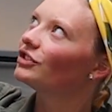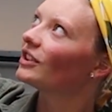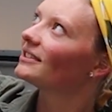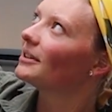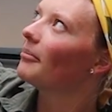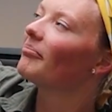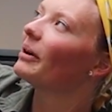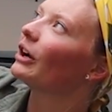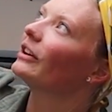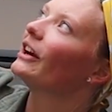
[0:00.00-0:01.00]
just
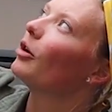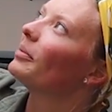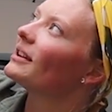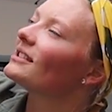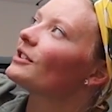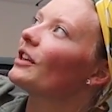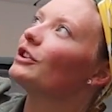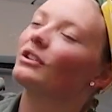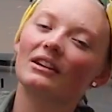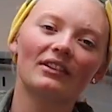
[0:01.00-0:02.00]
barely open, so that
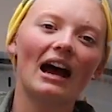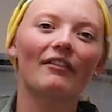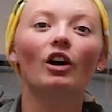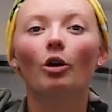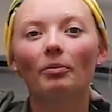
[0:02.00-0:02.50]
you can even have it